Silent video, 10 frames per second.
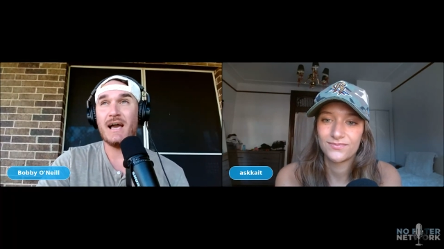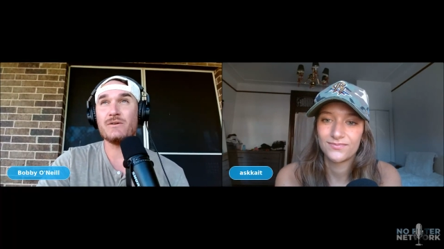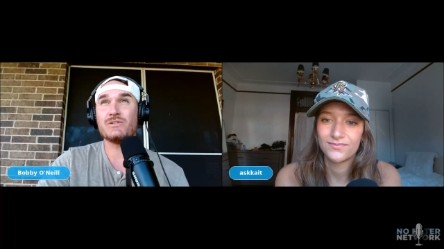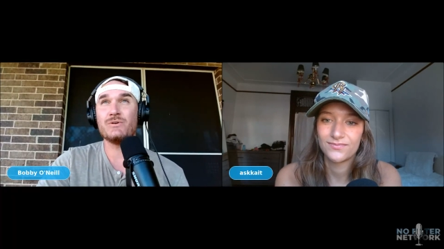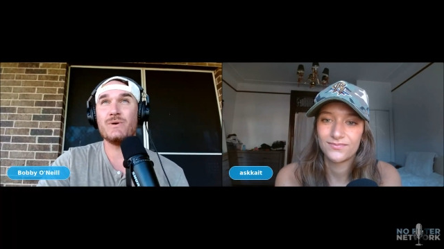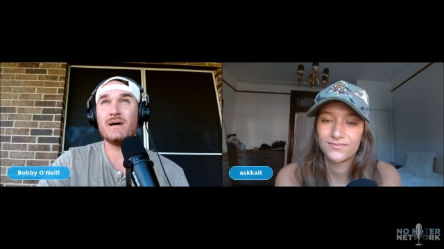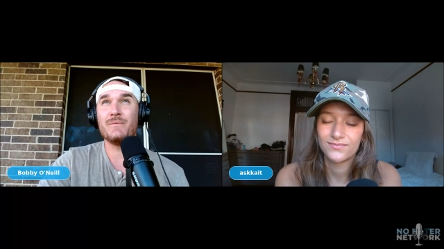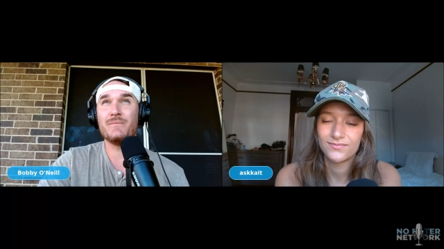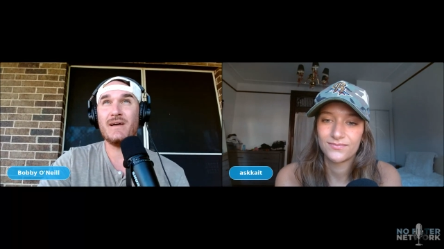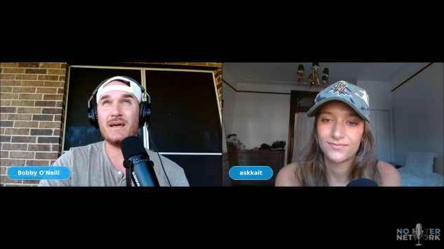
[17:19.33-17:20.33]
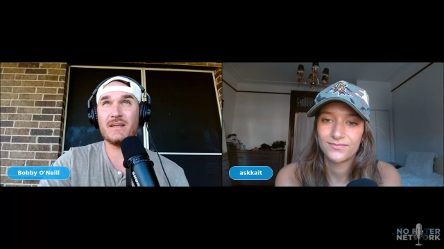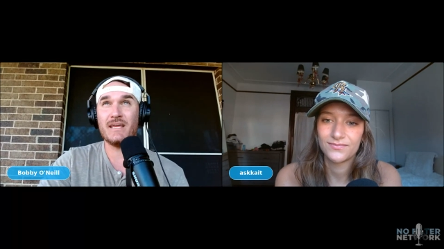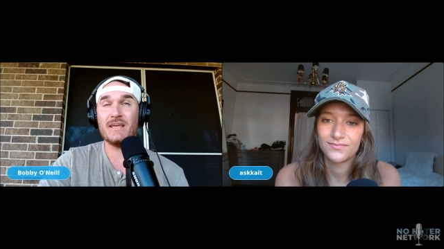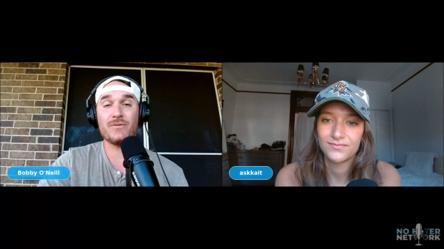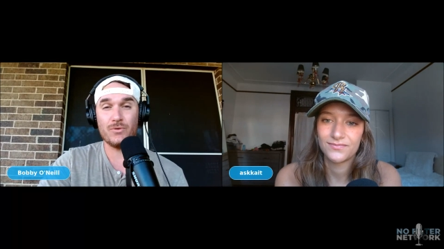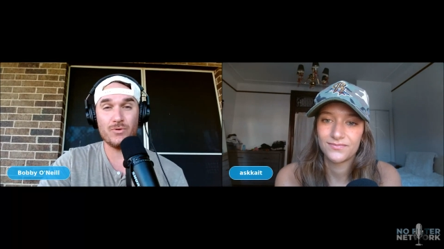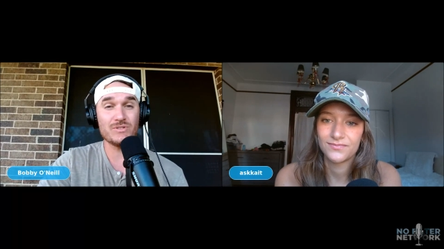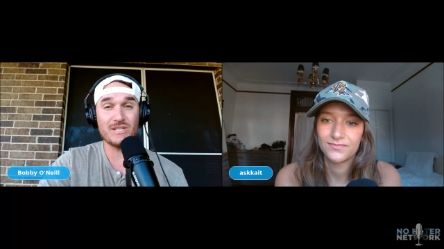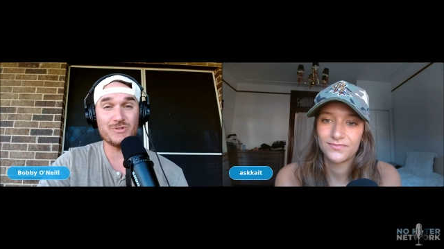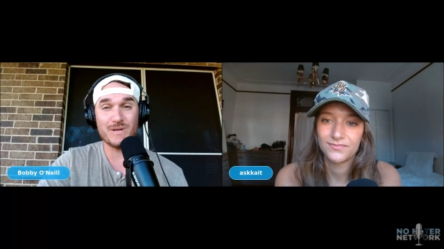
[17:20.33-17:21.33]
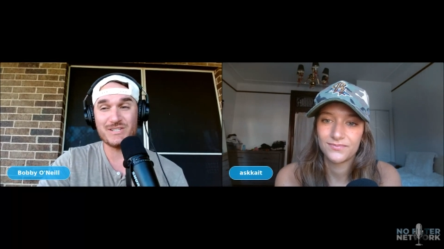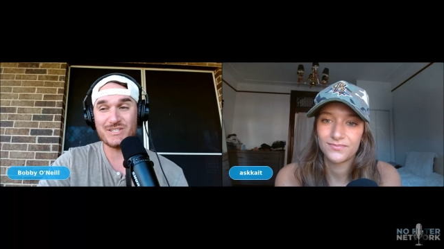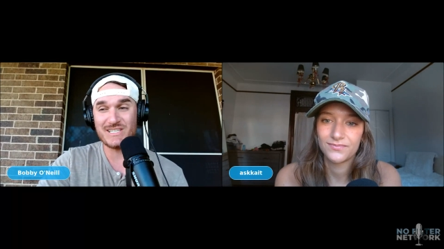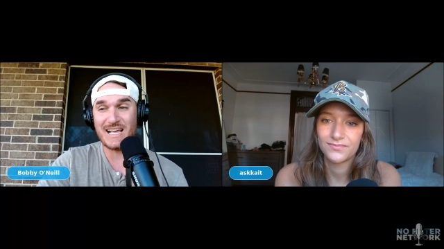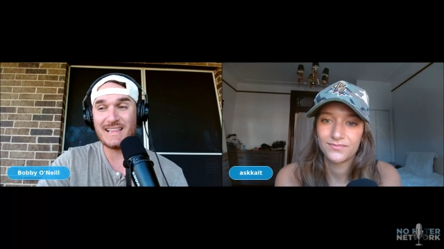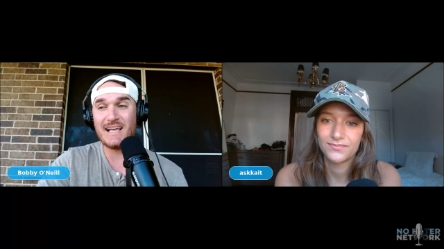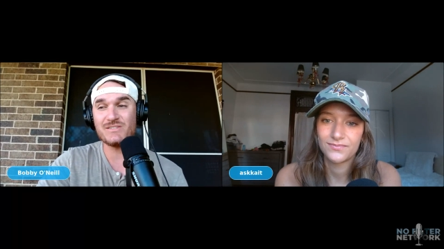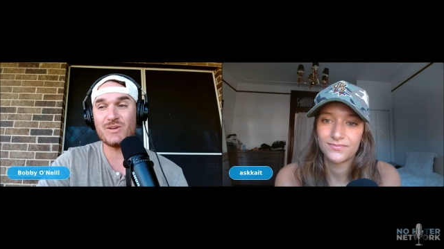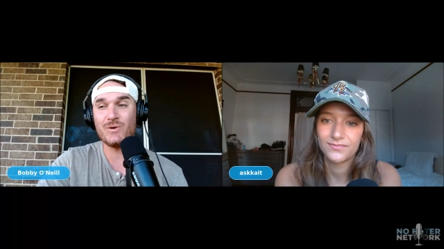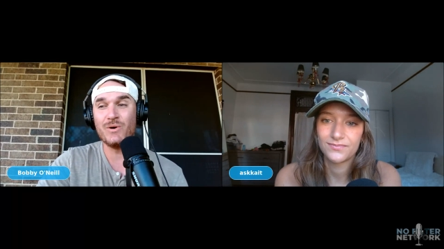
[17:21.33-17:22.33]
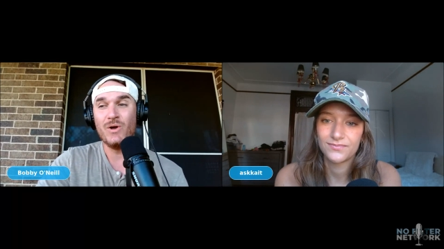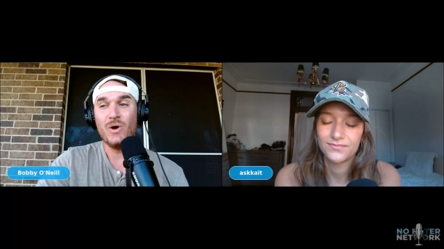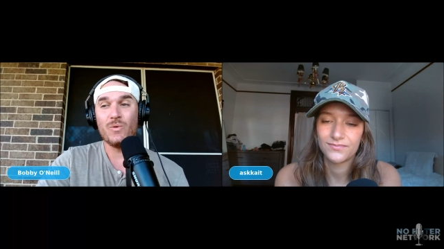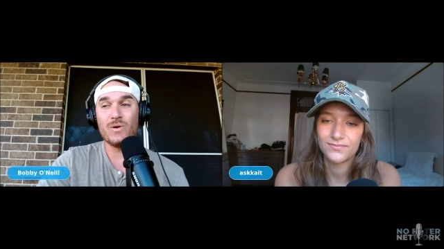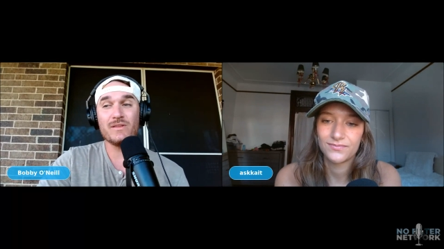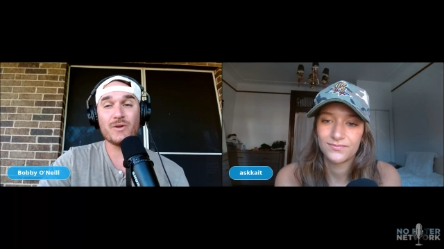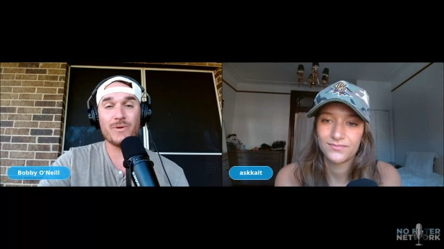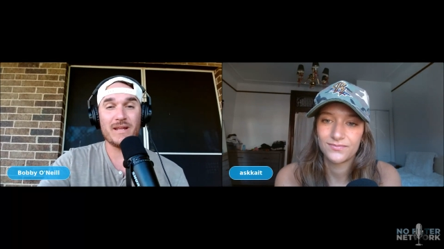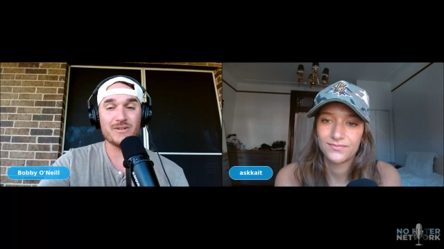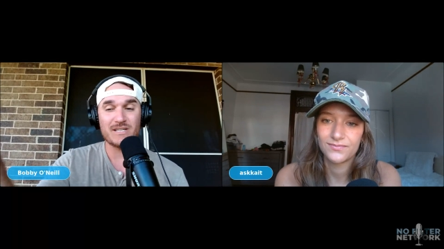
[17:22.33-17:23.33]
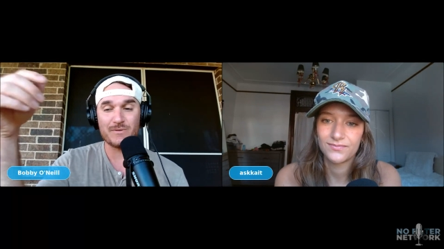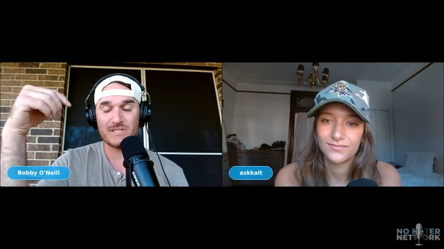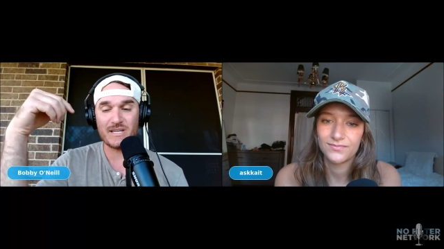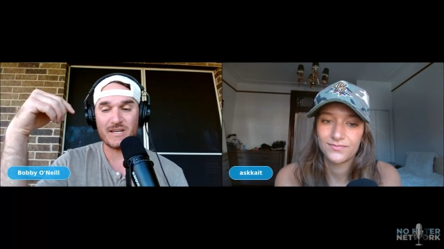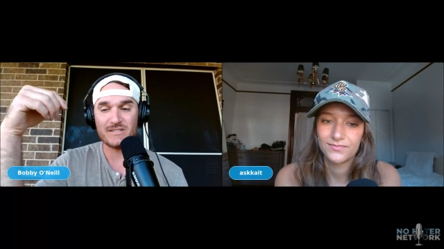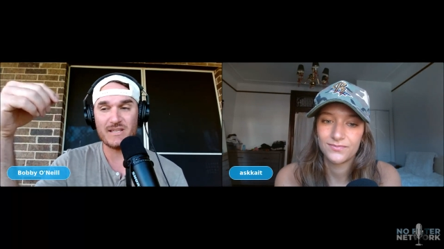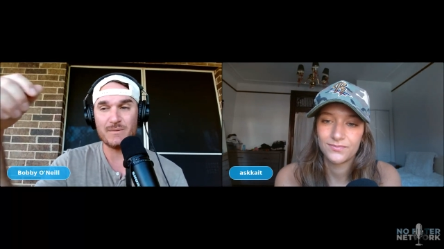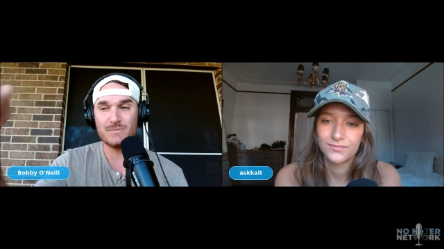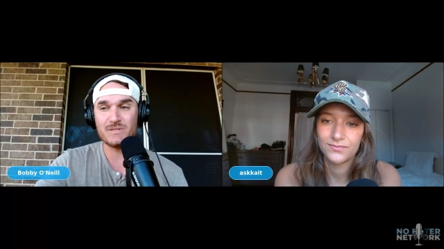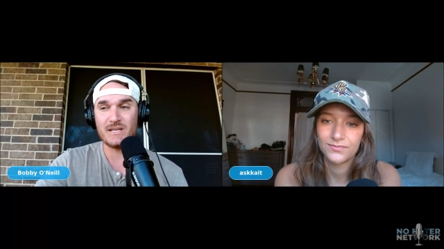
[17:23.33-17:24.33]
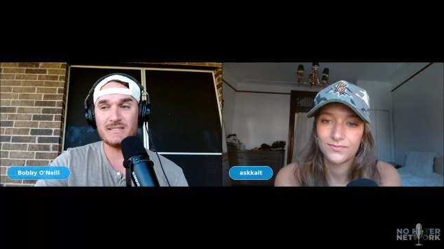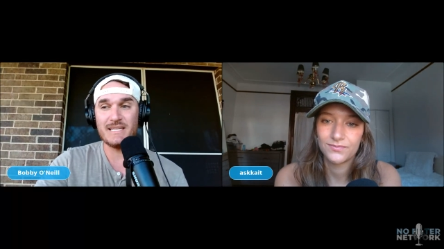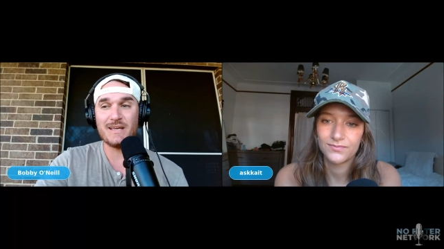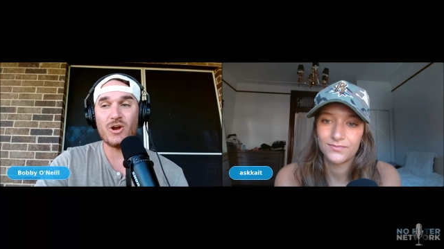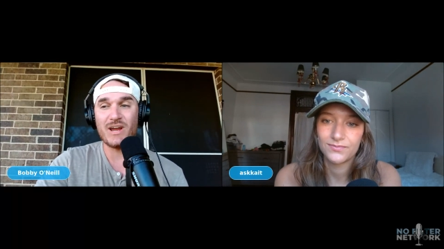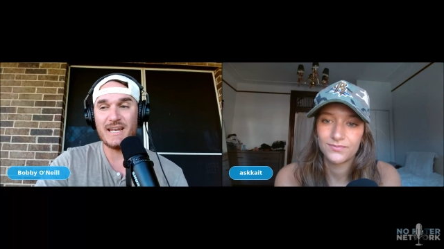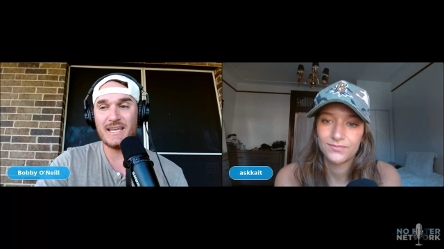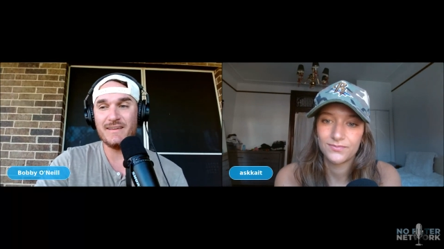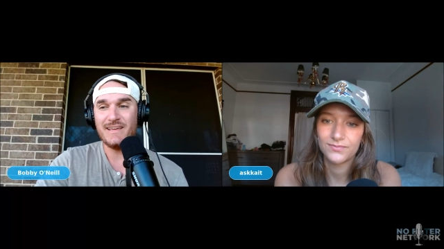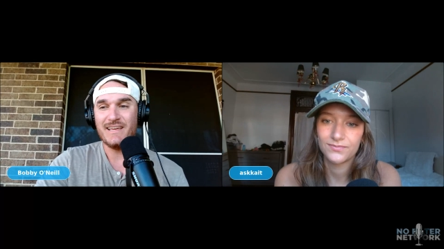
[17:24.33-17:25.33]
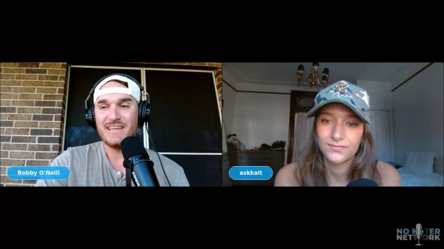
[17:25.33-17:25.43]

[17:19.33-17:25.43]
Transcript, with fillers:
Speaker 1: how to um, how to get through situations like that. So one of the creators that was here, his name's uh, Dr. Hitting.